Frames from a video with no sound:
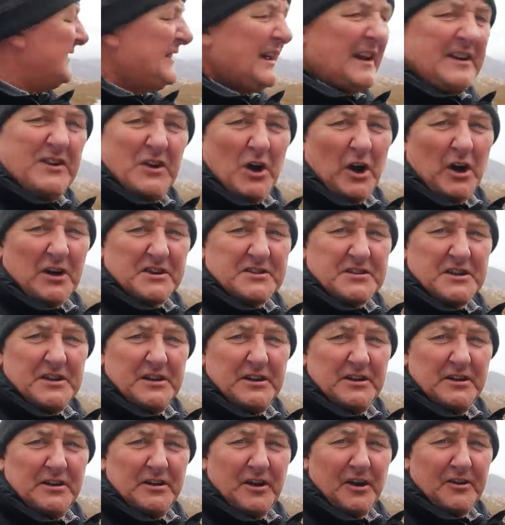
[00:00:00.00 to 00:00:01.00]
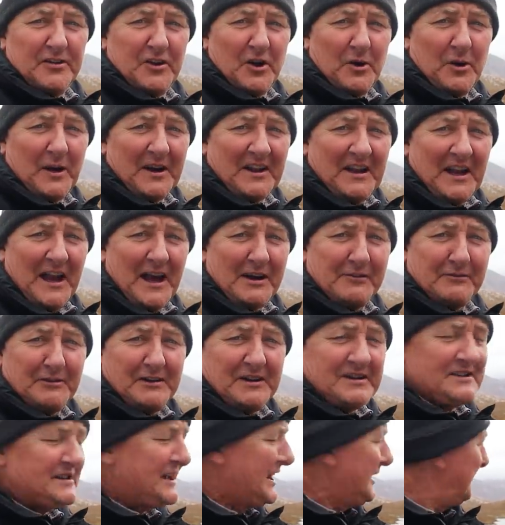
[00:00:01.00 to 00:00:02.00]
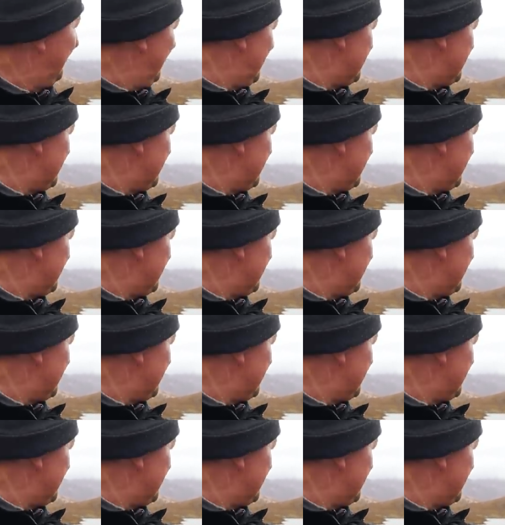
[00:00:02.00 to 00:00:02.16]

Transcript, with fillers: they're not although I can't really tell